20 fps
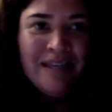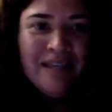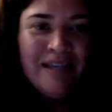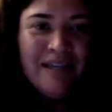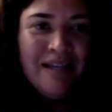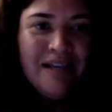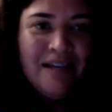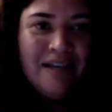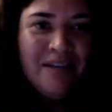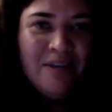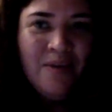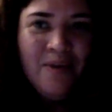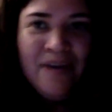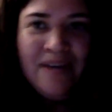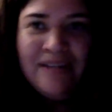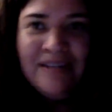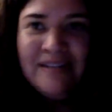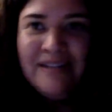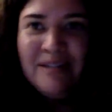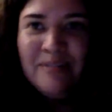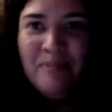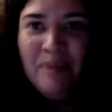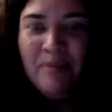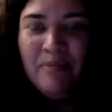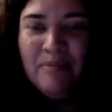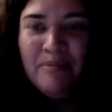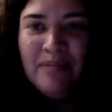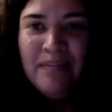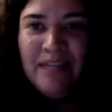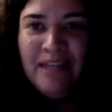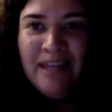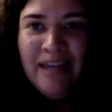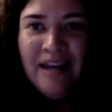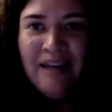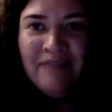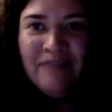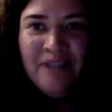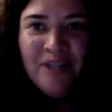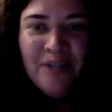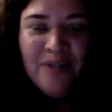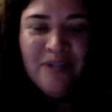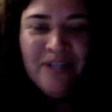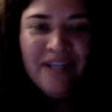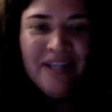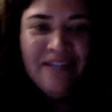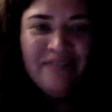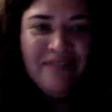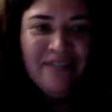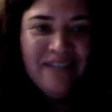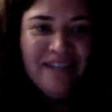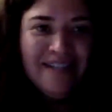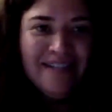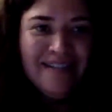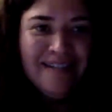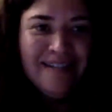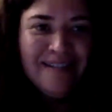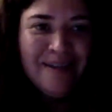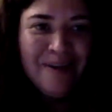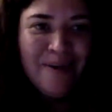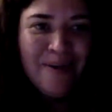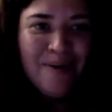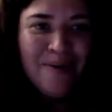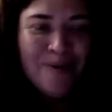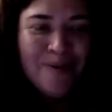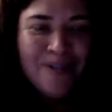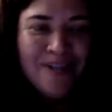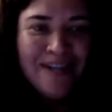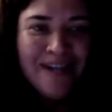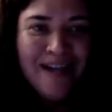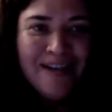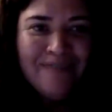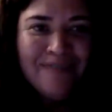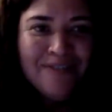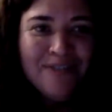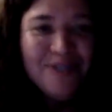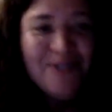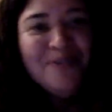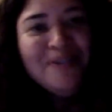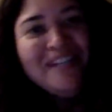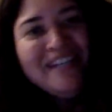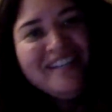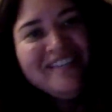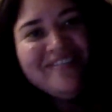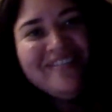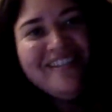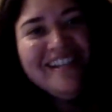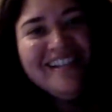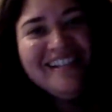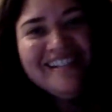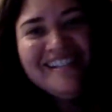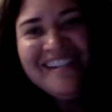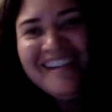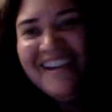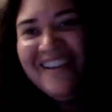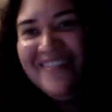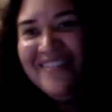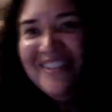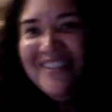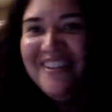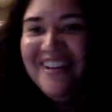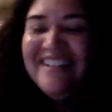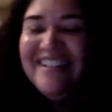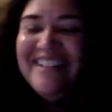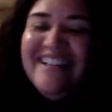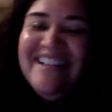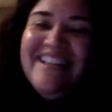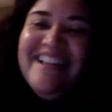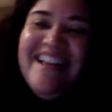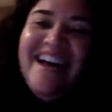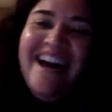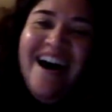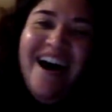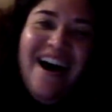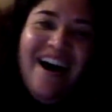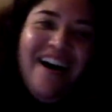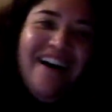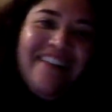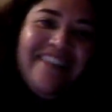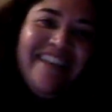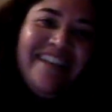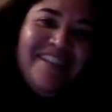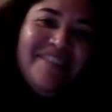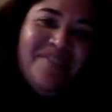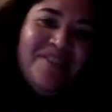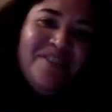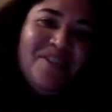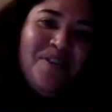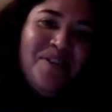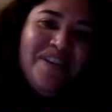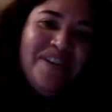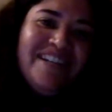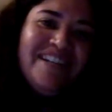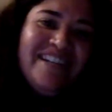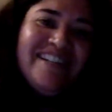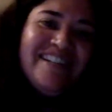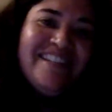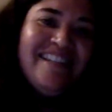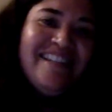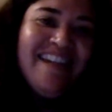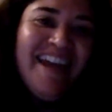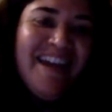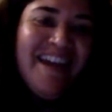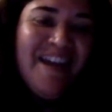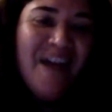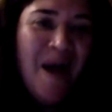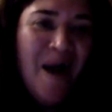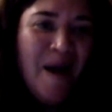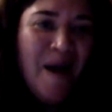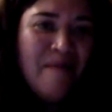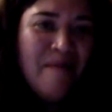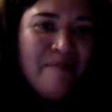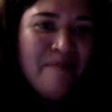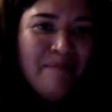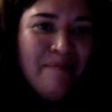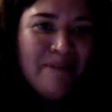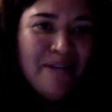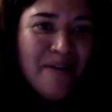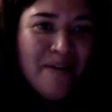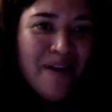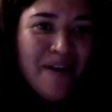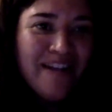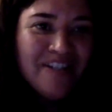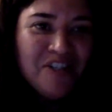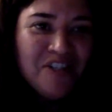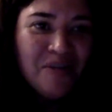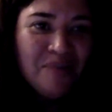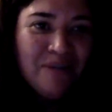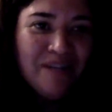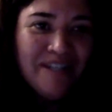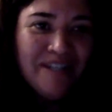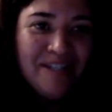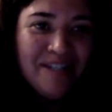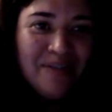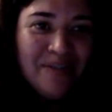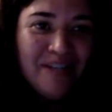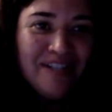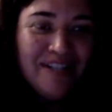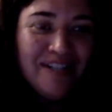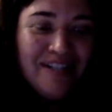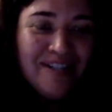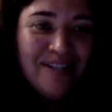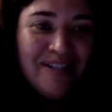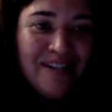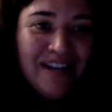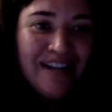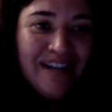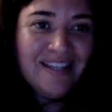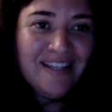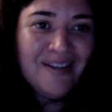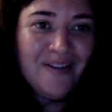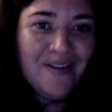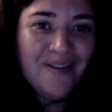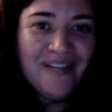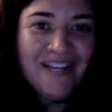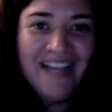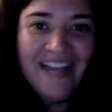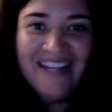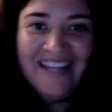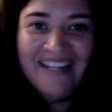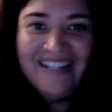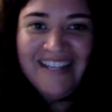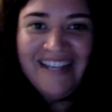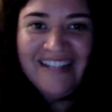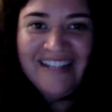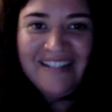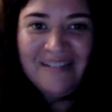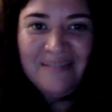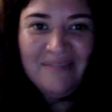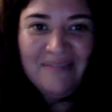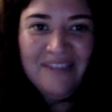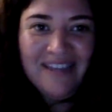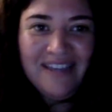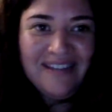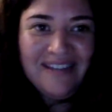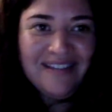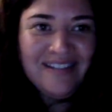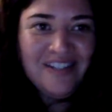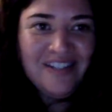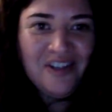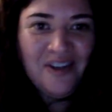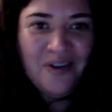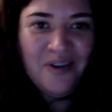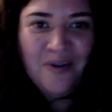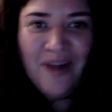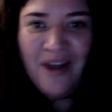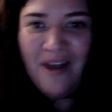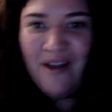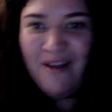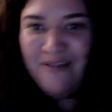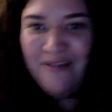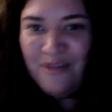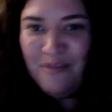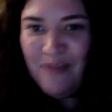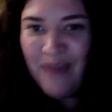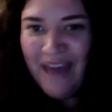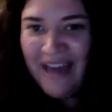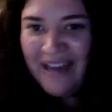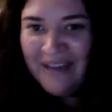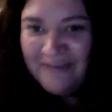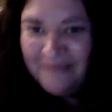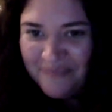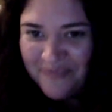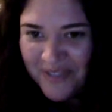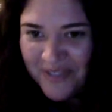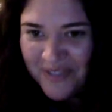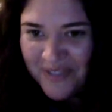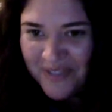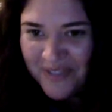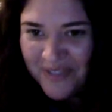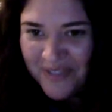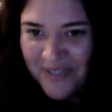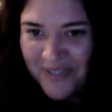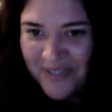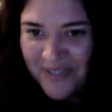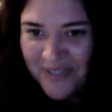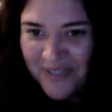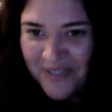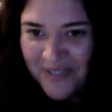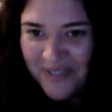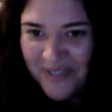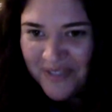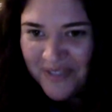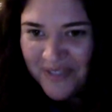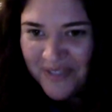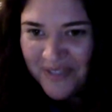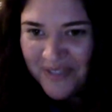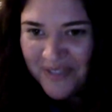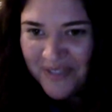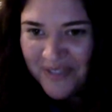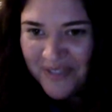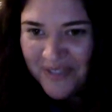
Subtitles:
US, it's probably late afternoon to evening. So good afternoon, evening to everyone. Thanks for joining us today. I'm going to go ahead and share my screen just so that I can go ahead and get some things shared right off the bat. So give me one quick second.